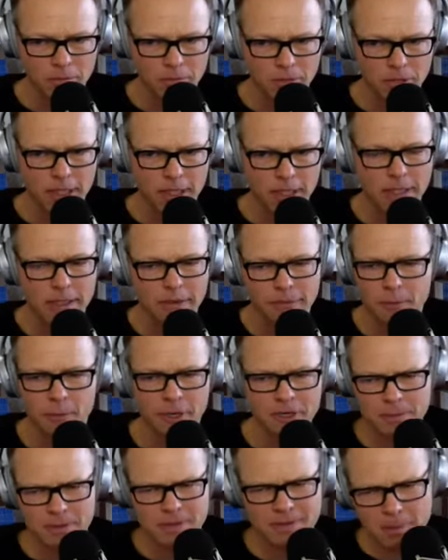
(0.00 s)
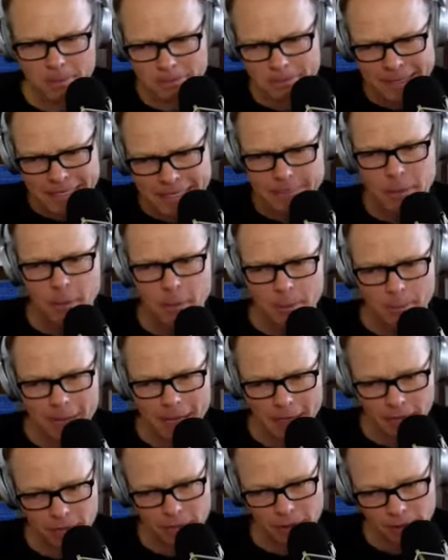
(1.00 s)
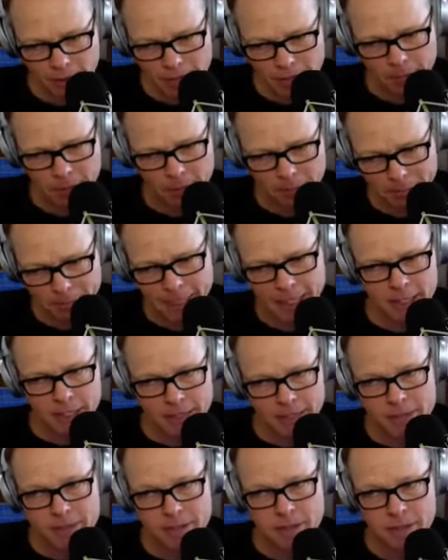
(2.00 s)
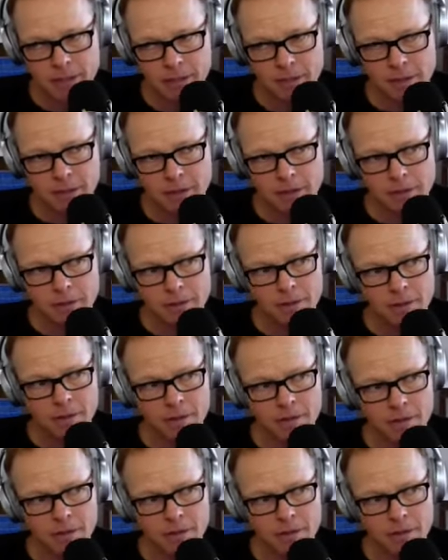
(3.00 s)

yeah, there must be some minimum amount that the company pays for the